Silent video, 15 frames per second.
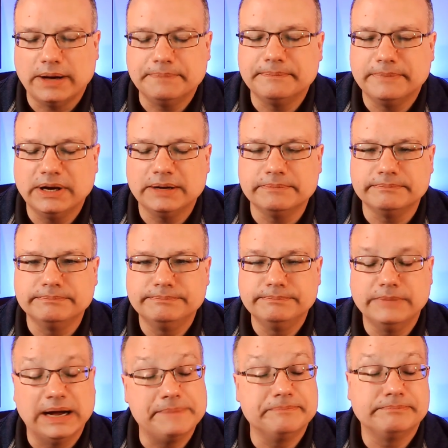I'm
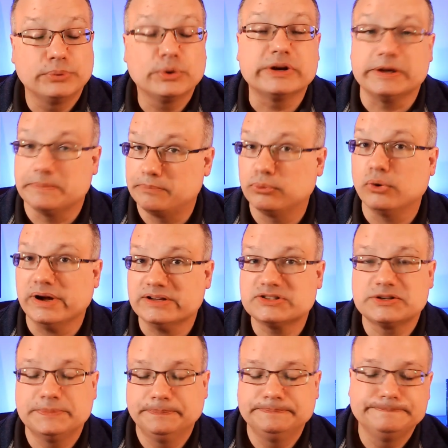pretty
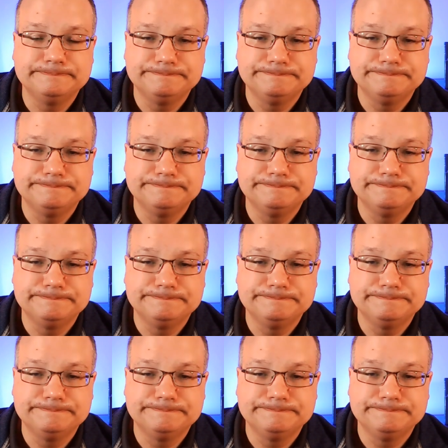impressed.